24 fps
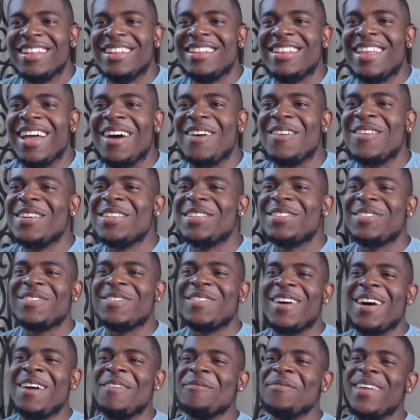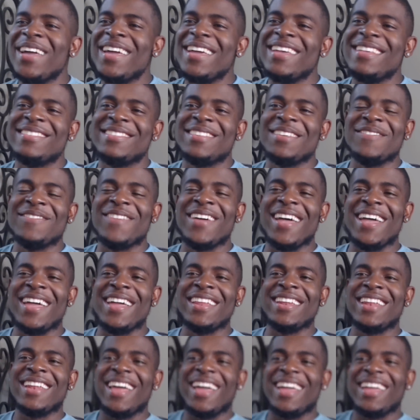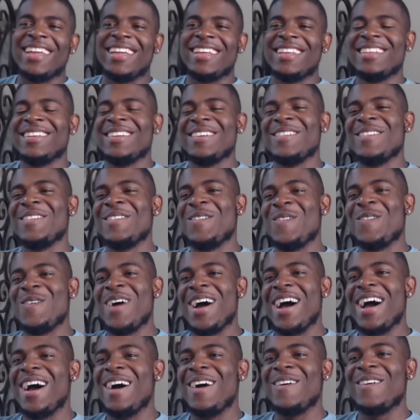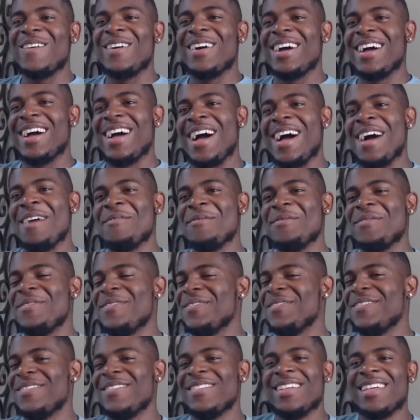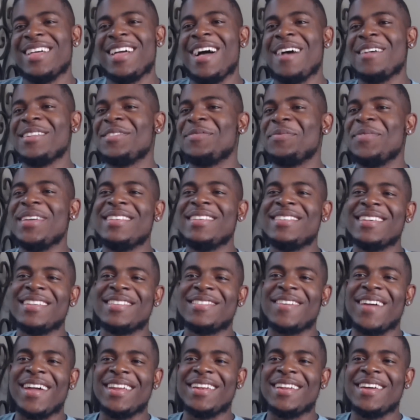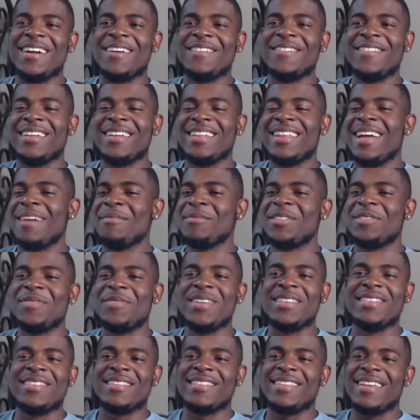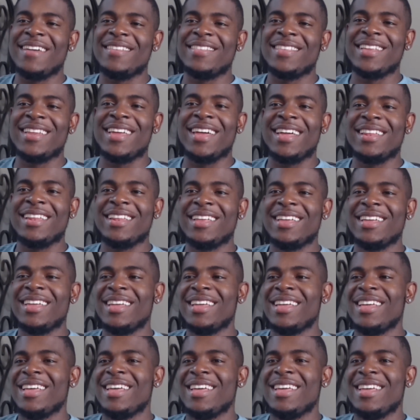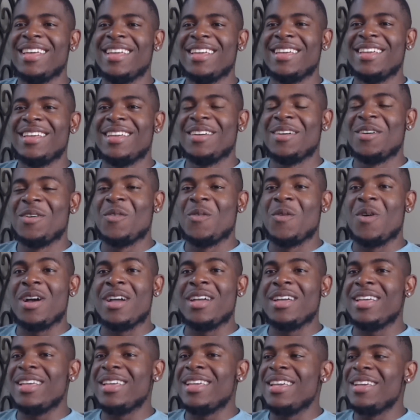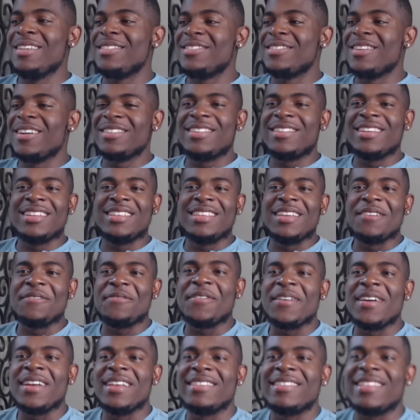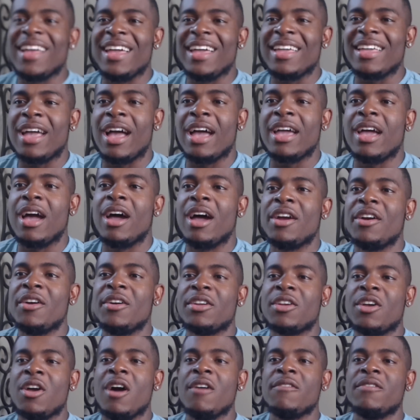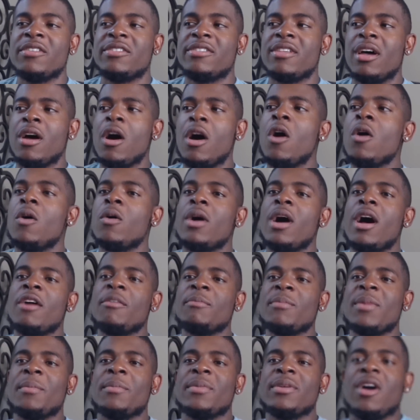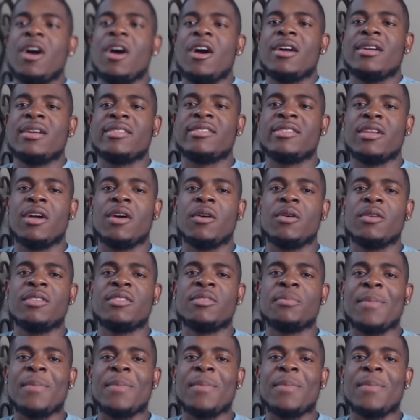that was amazing, man. Like, wow. I'm I'm speechless right now, man. I'm speechless after that. It's such a difference. Like, I, I heard covers that, oh, I remember the artist now. It's